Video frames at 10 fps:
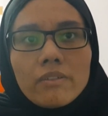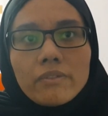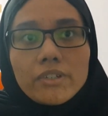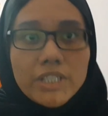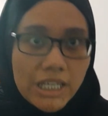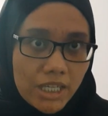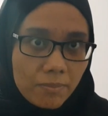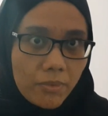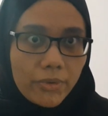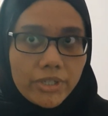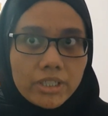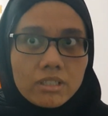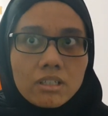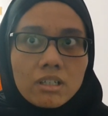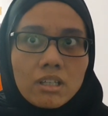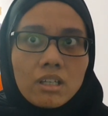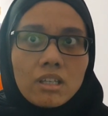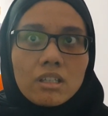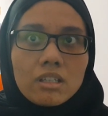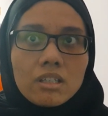For the second point,
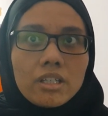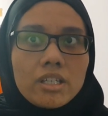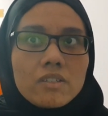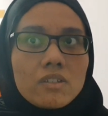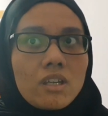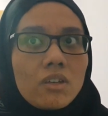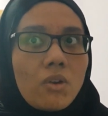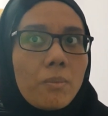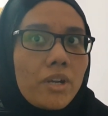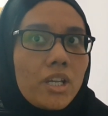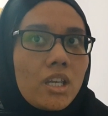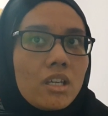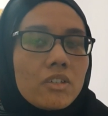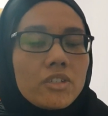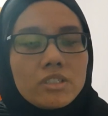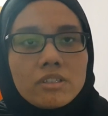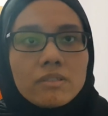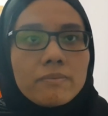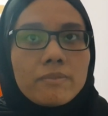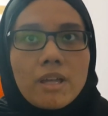it is incorporating digital
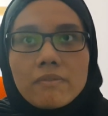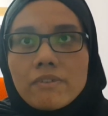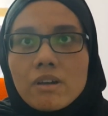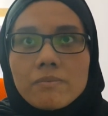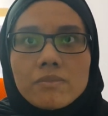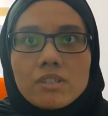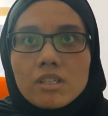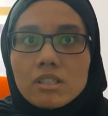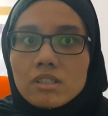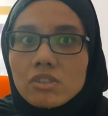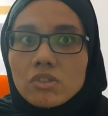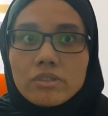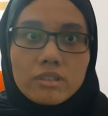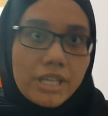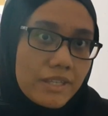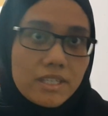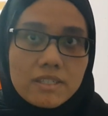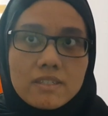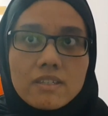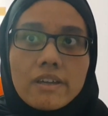platforms into
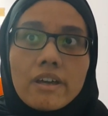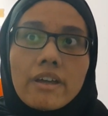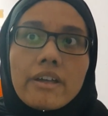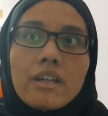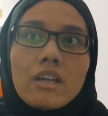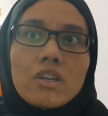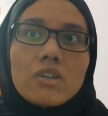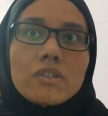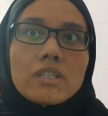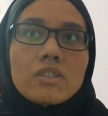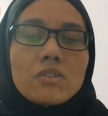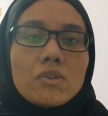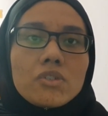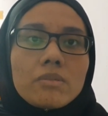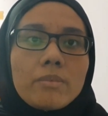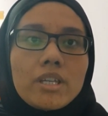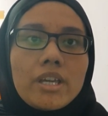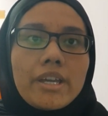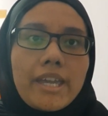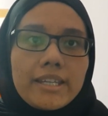lessons. Using social
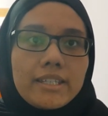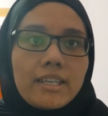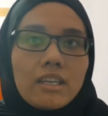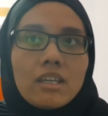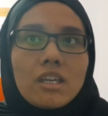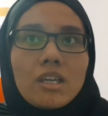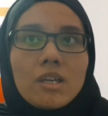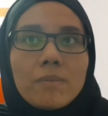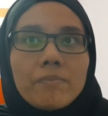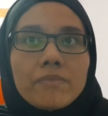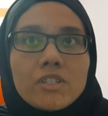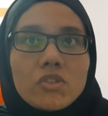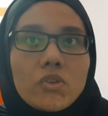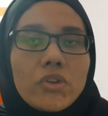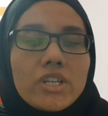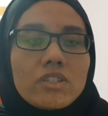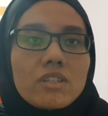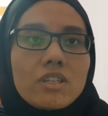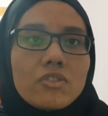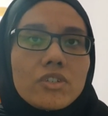media can keep students
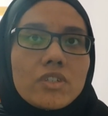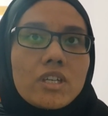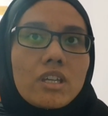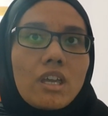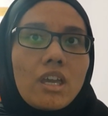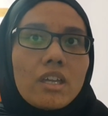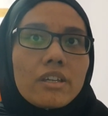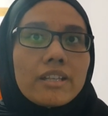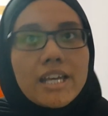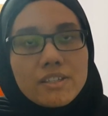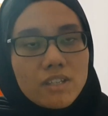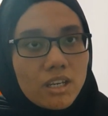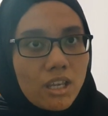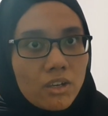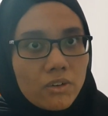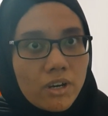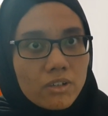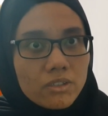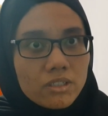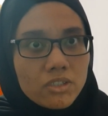interested in class and
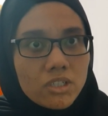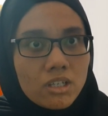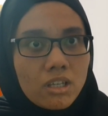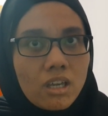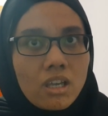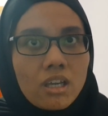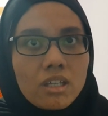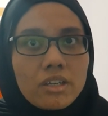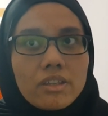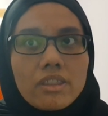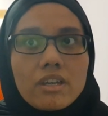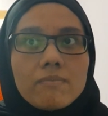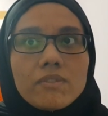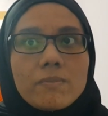encourage them to